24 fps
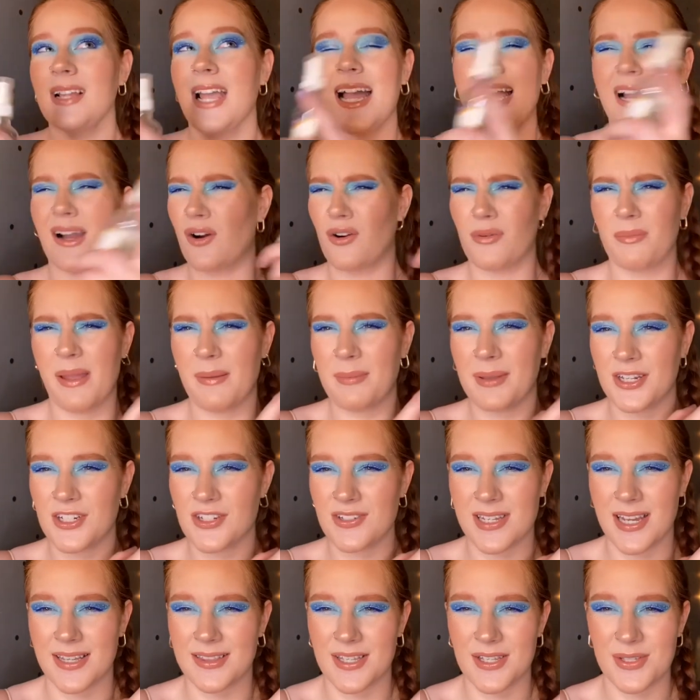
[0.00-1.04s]
Or maybe I
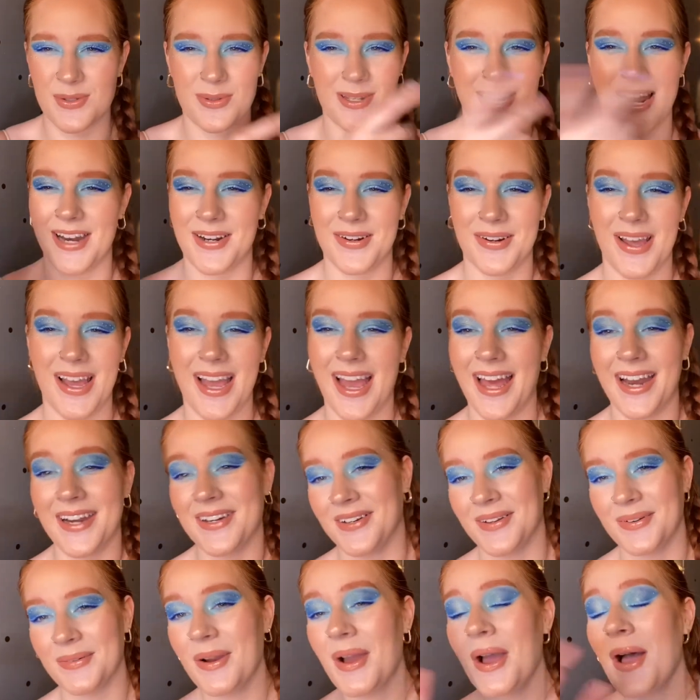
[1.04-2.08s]
just got this one. I don't
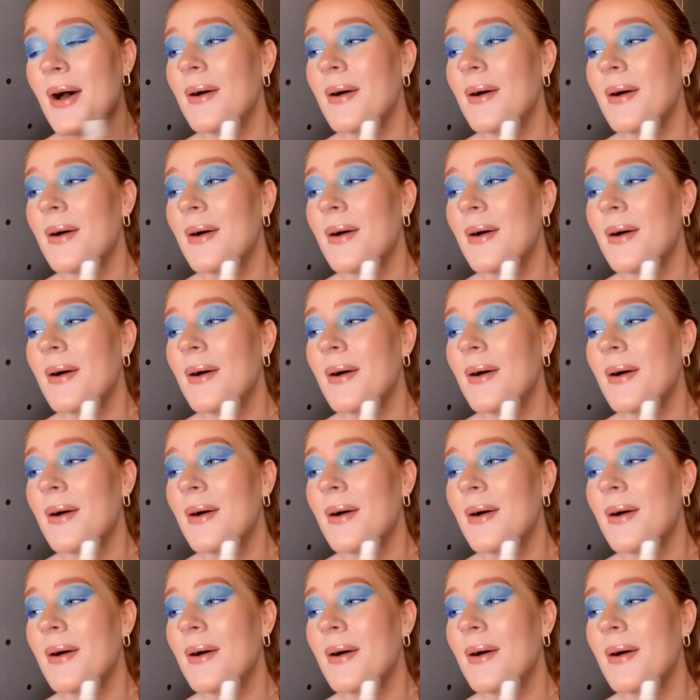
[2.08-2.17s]
know.